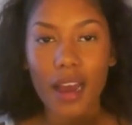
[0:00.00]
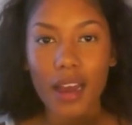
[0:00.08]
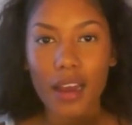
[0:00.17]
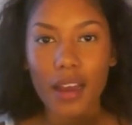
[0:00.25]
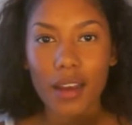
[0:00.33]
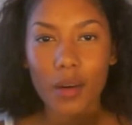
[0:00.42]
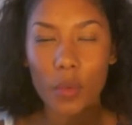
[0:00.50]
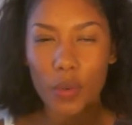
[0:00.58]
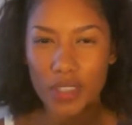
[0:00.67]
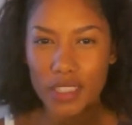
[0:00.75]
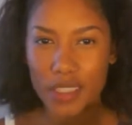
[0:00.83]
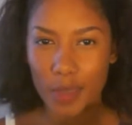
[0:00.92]

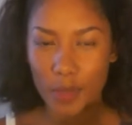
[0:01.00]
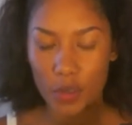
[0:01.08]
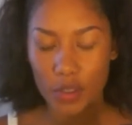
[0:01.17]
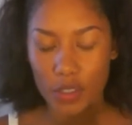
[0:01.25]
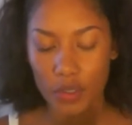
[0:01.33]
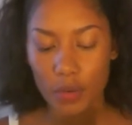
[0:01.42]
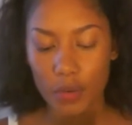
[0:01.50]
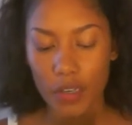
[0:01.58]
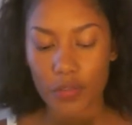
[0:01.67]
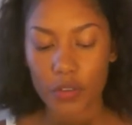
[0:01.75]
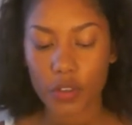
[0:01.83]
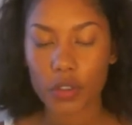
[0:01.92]
One tip also,
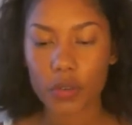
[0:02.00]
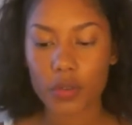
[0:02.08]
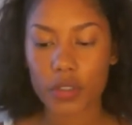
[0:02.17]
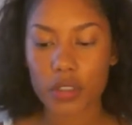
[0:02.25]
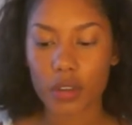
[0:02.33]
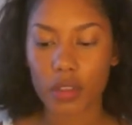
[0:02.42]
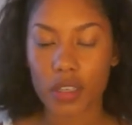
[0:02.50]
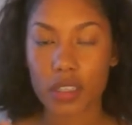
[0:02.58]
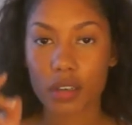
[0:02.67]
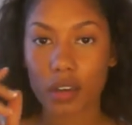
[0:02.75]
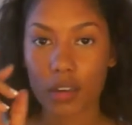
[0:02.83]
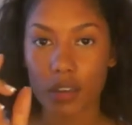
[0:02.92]
if you use
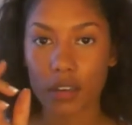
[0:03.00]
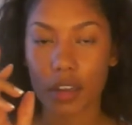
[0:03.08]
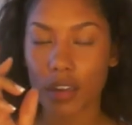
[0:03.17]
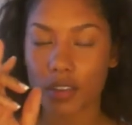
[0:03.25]
this color,